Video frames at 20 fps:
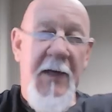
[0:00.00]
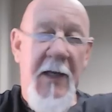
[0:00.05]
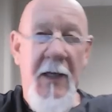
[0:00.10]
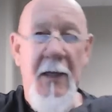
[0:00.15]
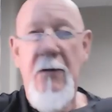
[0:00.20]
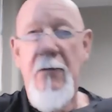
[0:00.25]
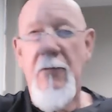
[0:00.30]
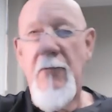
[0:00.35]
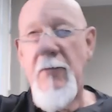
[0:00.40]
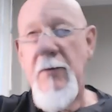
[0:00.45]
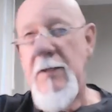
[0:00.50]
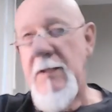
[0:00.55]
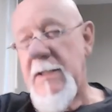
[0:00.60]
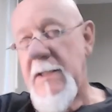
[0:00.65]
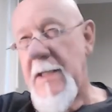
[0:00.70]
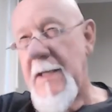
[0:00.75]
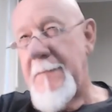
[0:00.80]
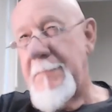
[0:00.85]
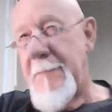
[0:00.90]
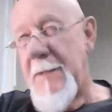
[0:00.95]
they can
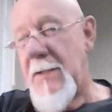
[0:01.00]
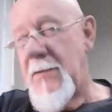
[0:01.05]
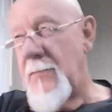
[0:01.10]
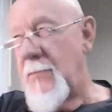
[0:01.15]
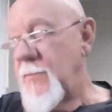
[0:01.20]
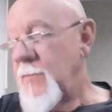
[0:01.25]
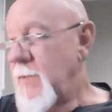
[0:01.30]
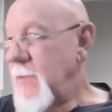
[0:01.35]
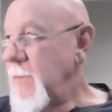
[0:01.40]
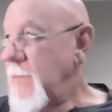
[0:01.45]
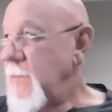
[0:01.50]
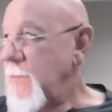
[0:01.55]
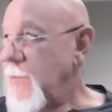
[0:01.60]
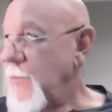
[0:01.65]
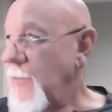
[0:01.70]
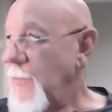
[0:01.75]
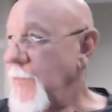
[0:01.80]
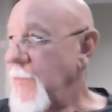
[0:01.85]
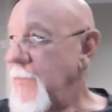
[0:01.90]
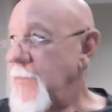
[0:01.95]
reset bones and
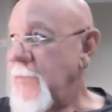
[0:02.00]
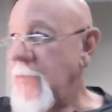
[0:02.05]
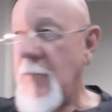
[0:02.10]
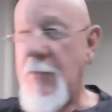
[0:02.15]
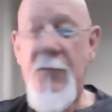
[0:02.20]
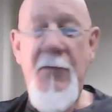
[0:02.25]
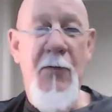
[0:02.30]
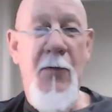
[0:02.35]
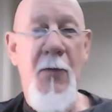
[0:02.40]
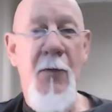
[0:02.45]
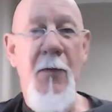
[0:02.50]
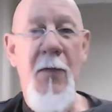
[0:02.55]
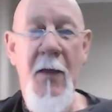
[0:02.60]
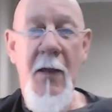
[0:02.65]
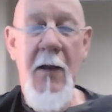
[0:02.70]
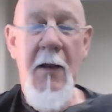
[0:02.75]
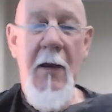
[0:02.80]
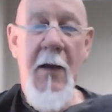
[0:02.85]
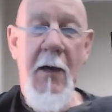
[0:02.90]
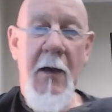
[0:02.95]
so on and so forth.
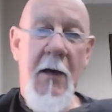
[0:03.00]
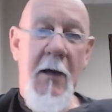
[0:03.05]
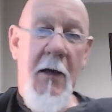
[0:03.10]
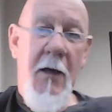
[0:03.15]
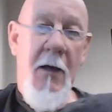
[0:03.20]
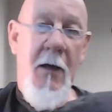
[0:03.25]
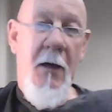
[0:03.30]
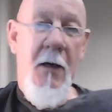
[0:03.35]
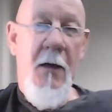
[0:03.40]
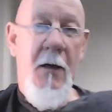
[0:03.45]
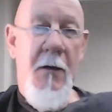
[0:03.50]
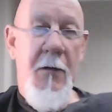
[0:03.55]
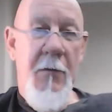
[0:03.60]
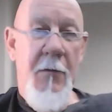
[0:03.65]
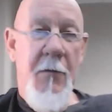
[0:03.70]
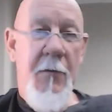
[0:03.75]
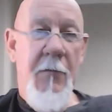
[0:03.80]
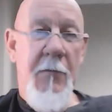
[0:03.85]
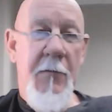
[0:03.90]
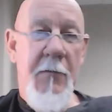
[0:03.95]
Uh,
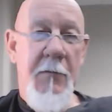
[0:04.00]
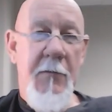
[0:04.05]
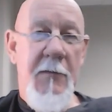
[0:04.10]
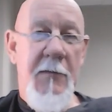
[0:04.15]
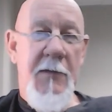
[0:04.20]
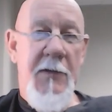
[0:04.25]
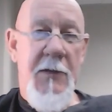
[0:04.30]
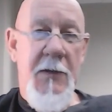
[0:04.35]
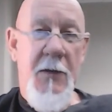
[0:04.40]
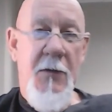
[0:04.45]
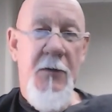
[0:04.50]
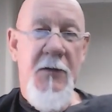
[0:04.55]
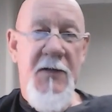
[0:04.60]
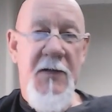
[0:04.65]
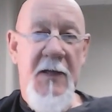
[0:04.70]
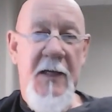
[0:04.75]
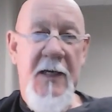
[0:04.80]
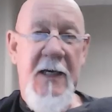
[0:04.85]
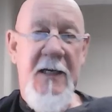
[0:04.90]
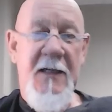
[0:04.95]
so
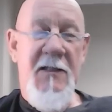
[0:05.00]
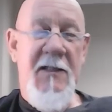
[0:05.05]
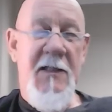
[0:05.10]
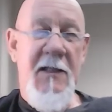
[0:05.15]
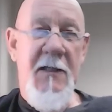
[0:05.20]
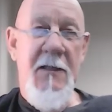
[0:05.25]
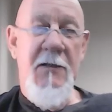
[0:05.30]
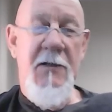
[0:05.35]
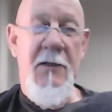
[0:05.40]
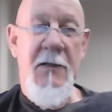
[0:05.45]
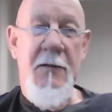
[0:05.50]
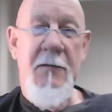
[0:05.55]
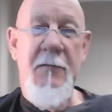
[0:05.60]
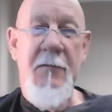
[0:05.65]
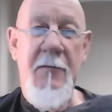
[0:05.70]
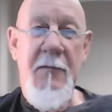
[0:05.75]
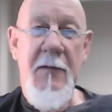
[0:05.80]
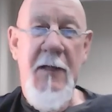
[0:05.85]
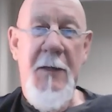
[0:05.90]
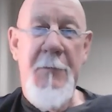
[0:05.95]
it's anesthesia
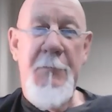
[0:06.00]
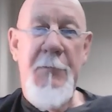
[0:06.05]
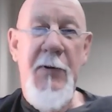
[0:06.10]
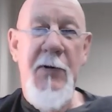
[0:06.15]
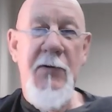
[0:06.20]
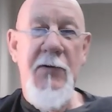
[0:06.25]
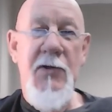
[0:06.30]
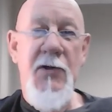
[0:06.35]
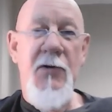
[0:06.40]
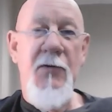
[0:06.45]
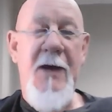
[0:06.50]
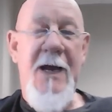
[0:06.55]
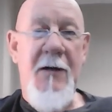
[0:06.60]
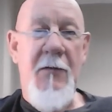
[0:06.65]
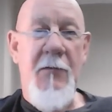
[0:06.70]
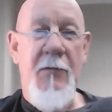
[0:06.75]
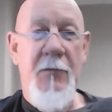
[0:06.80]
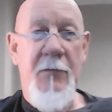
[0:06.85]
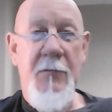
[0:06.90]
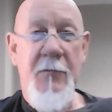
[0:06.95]
that puts you
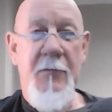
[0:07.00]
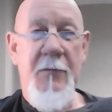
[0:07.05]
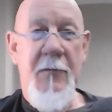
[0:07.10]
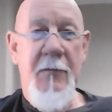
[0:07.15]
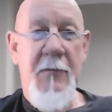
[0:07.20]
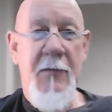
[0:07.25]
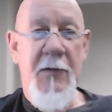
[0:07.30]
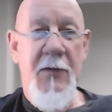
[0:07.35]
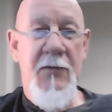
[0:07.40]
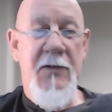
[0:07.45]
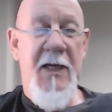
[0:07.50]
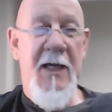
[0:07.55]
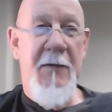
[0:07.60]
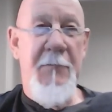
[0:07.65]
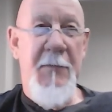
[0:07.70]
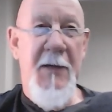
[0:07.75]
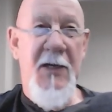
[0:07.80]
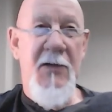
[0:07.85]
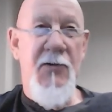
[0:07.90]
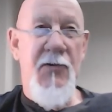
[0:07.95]
out. Who's had
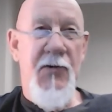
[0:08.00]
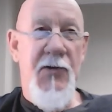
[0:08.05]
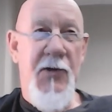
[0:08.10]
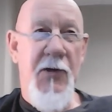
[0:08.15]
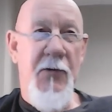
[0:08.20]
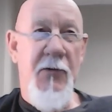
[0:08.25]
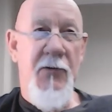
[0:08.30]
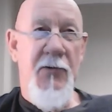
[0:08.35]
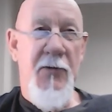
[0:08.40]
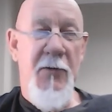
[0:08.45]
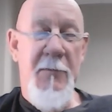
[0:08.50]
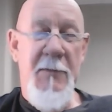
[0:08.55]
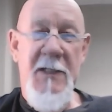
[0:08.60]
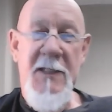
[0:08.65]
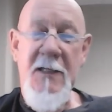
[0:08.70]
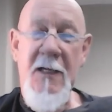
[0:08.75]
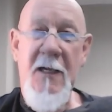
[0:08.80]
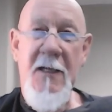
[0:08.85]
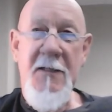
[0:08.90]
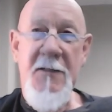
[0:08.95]
major surgery
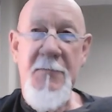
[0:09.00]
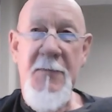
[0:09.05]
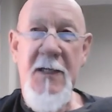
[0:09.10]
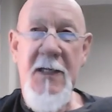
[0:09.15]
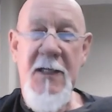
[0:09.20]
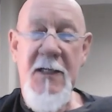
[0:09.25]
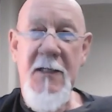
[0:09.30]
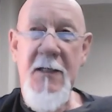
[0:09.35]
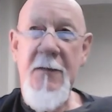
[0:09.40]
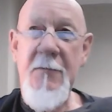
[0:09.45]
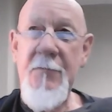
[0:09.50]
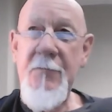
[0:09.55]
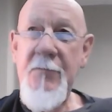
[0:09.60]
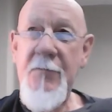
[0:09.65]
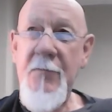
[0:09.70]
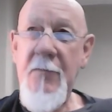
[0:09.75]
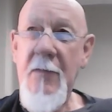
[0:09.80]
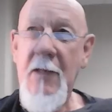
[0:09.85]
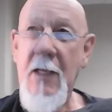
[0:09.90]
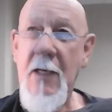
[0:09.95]
besides me?
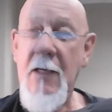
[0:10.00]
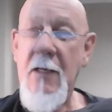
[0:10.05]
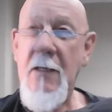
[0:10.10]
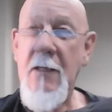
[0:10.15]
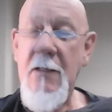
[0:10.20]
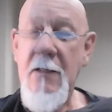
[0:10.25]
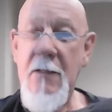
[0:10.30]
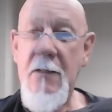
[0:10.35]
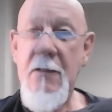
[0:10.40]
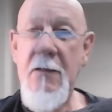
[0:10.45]
Had